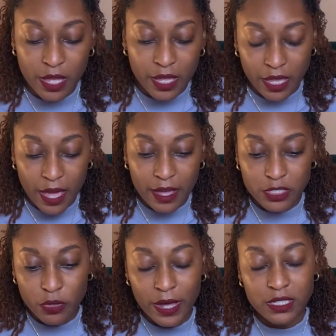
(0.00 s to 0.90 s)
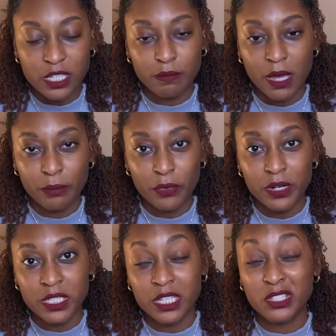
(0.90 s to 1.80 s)
Yeah, so I took my
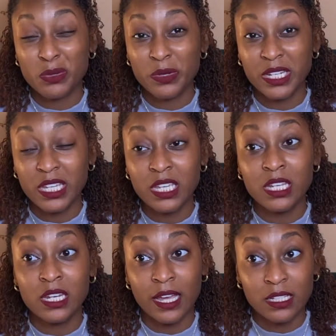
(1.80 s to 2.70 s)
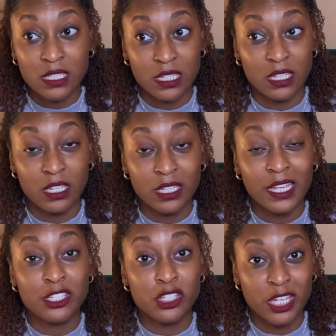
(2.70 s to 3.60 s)
boards in 2019
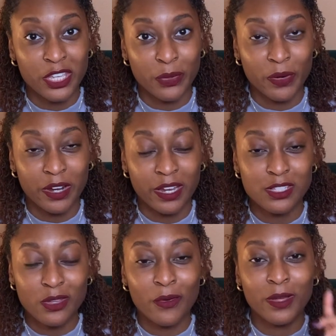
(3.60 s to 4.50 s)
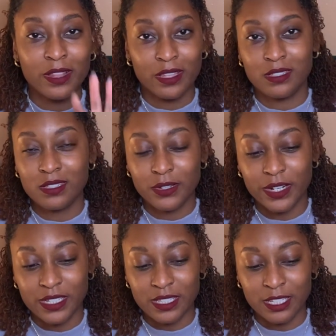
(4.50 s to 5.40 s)
in January. So this is
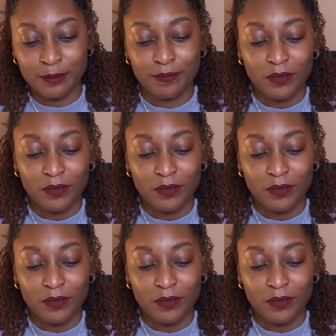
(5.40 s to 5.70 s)
crazy.